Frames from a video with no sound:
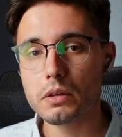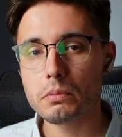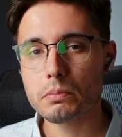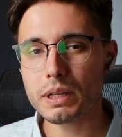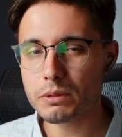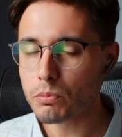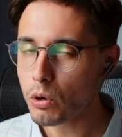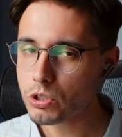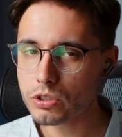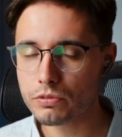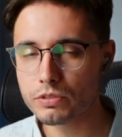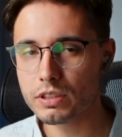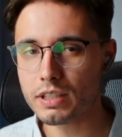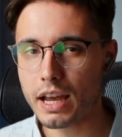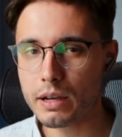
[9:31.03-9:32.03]
But most of
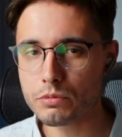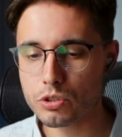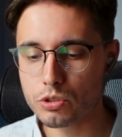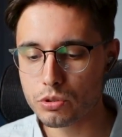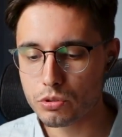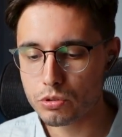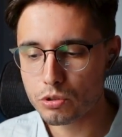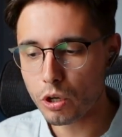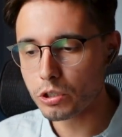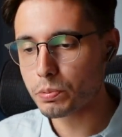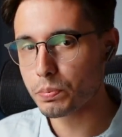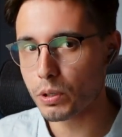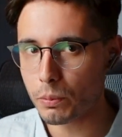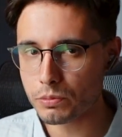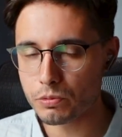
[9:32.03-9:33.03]
the times you don't
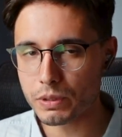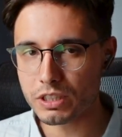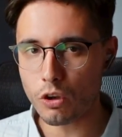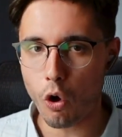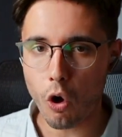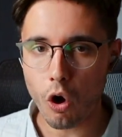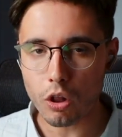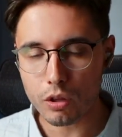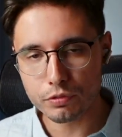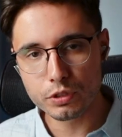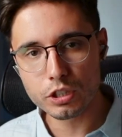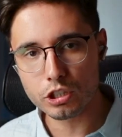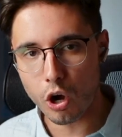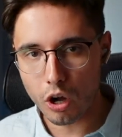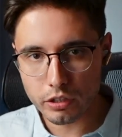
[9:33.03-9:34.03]
prompt with all of the
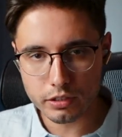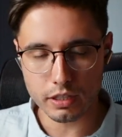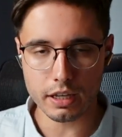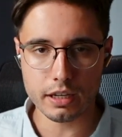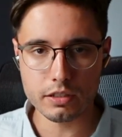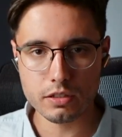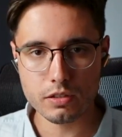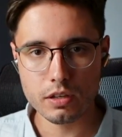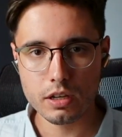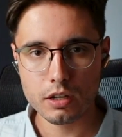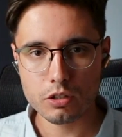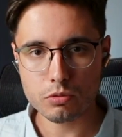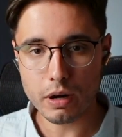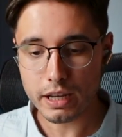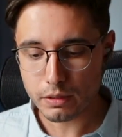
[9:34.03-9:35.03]
context,
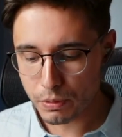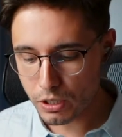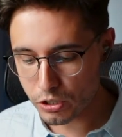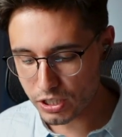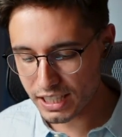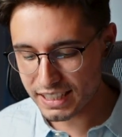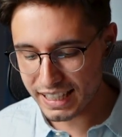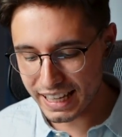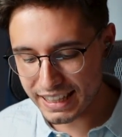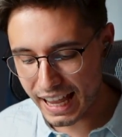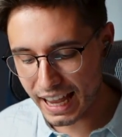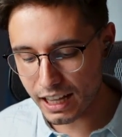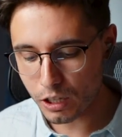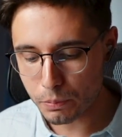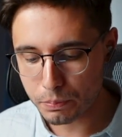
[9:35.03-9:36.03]
right? Because it can
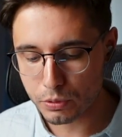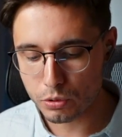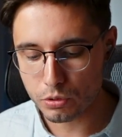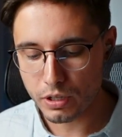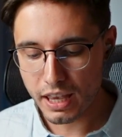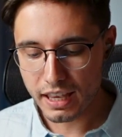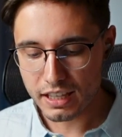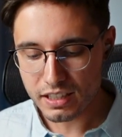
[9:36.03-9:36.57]
help you.